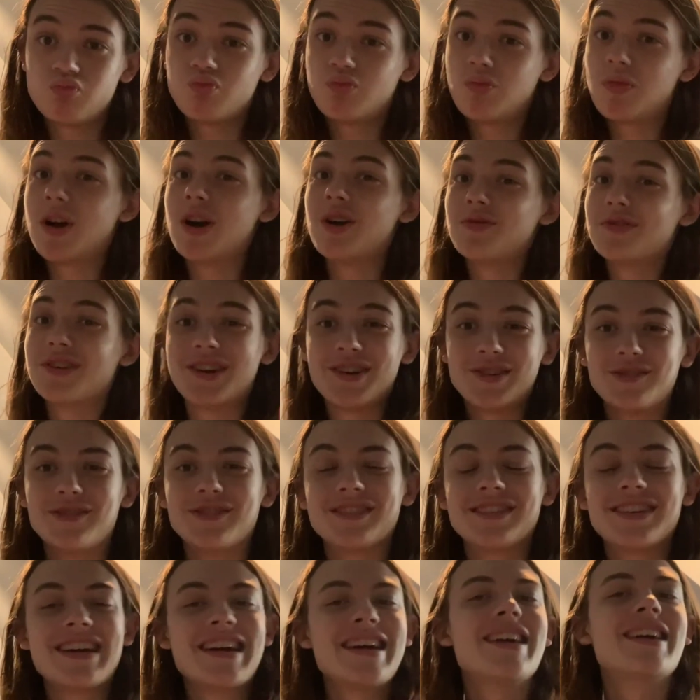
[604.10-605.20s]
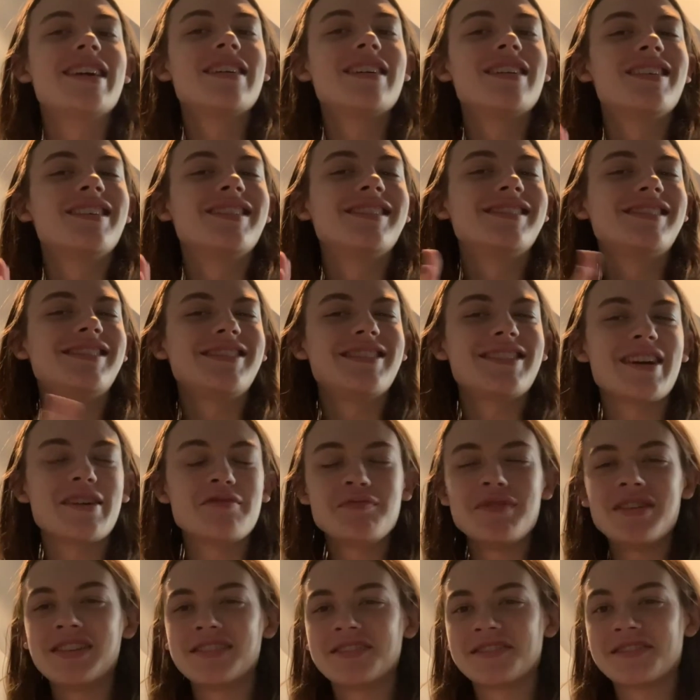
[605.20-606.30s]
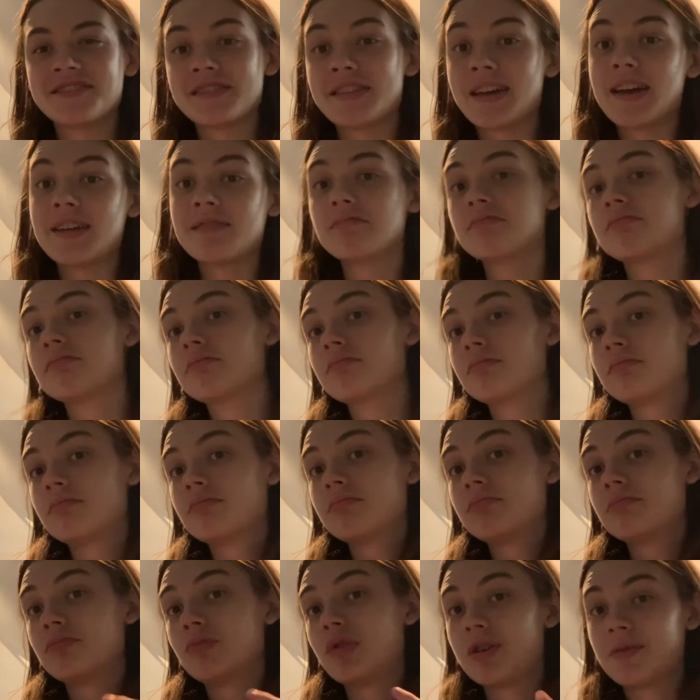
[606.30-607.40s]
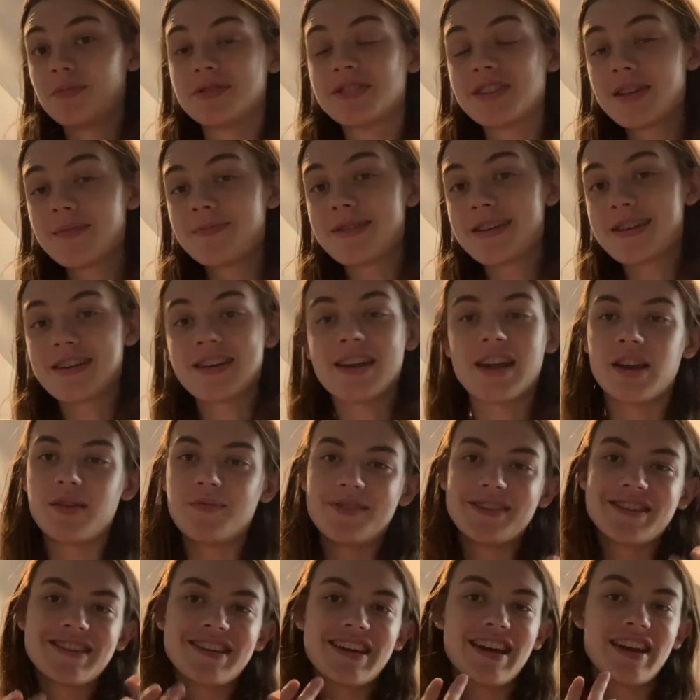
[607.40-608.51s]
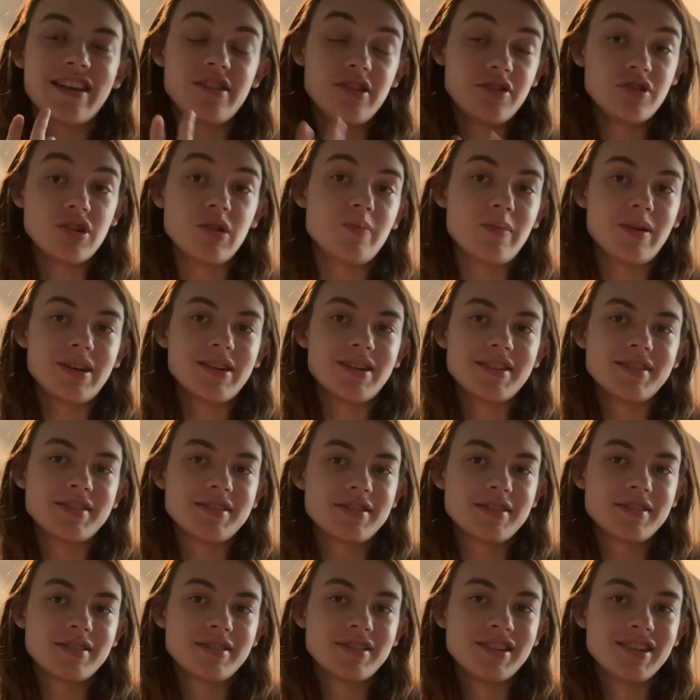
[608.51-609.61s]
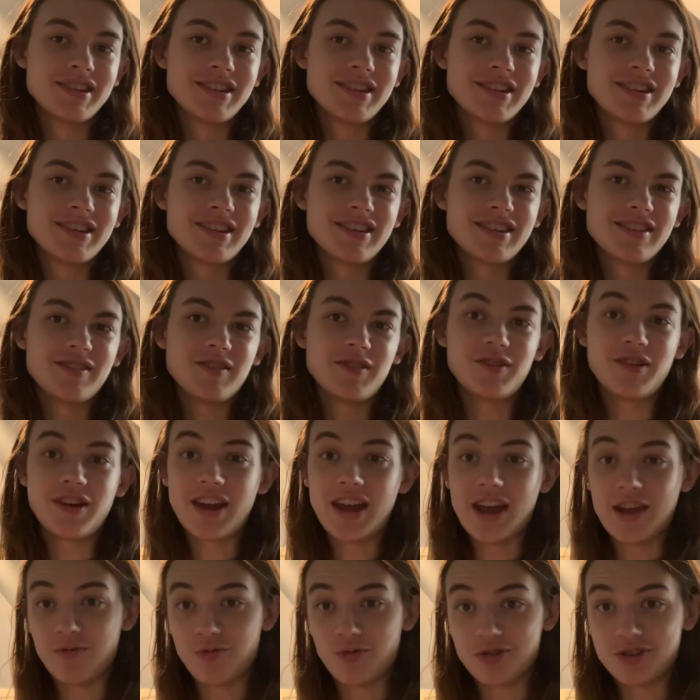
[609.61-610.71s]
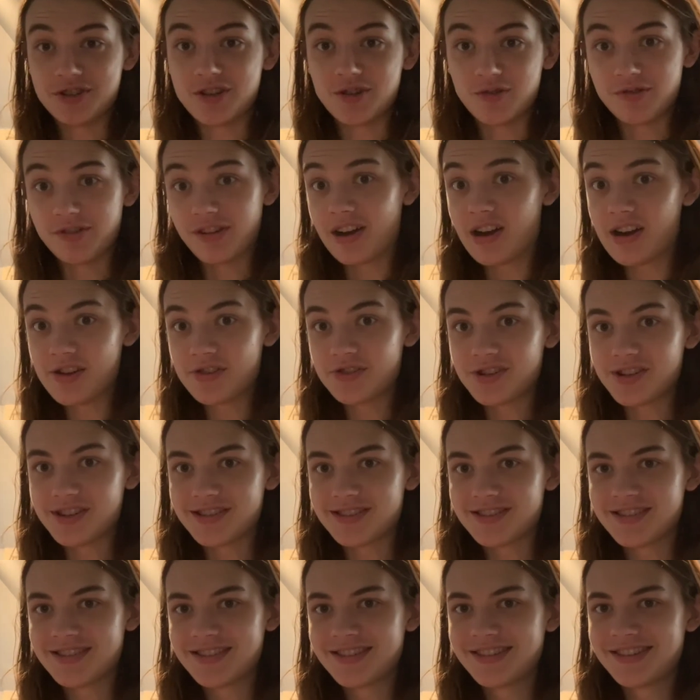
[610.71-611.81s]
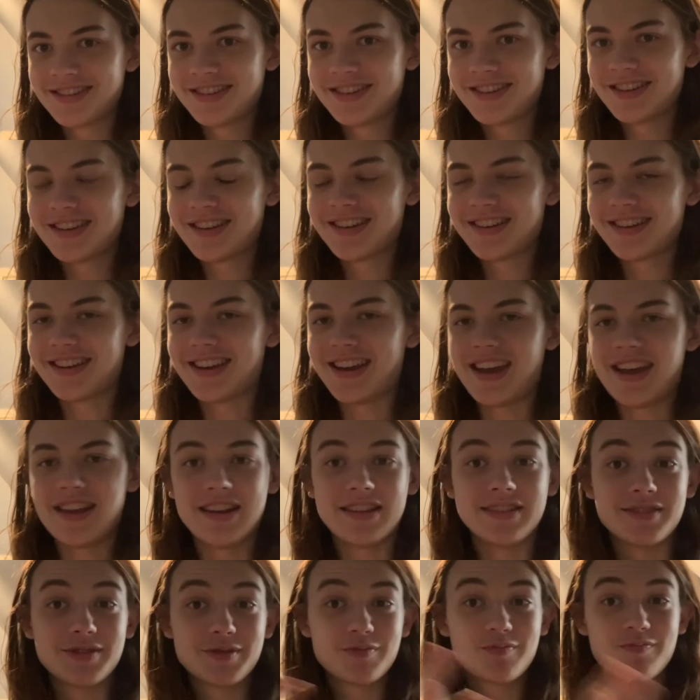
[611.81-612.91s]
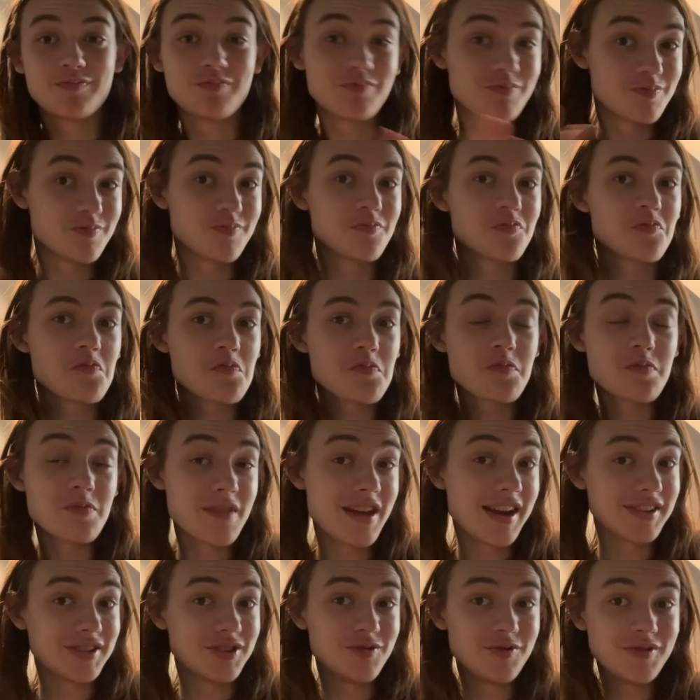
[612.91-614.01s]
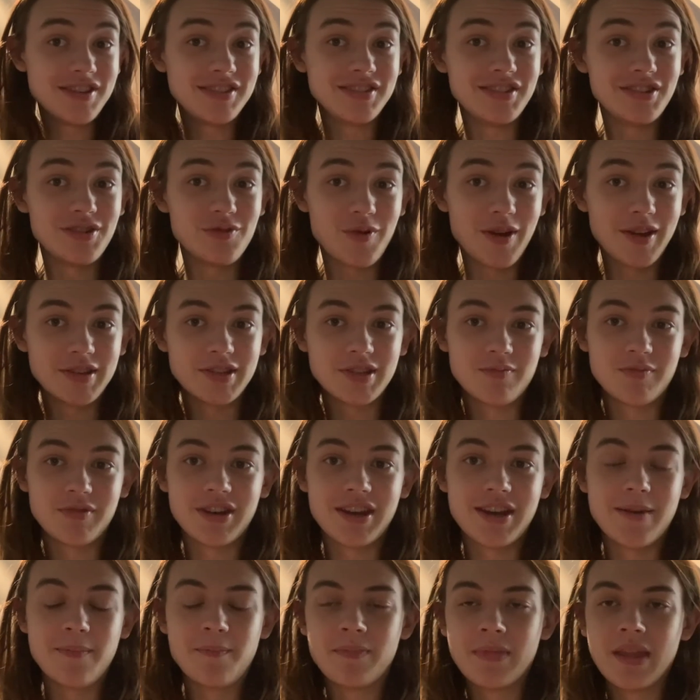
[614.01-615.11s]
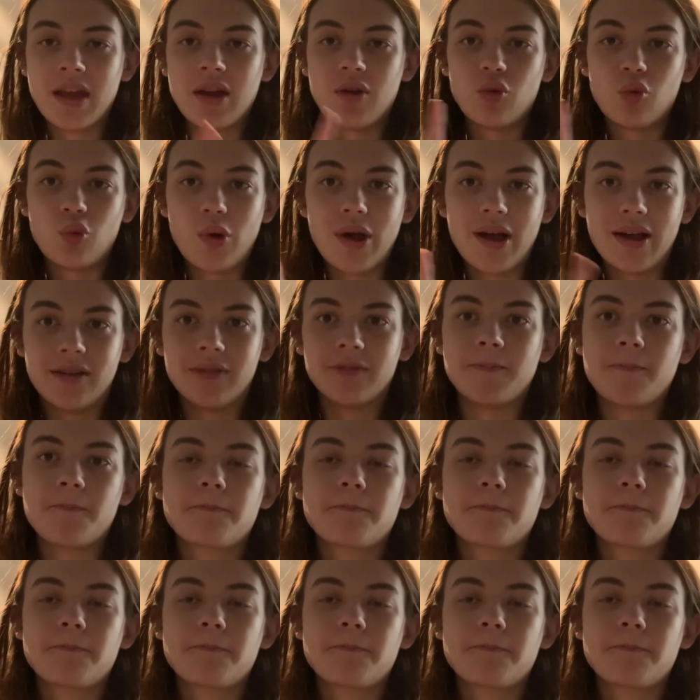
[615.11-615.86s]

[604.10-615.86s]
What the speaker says: oh no, that means that while I'm sleeping, enemies can get the jump on us and we're still unconscious. And it's not too easy to wake someone up. Well,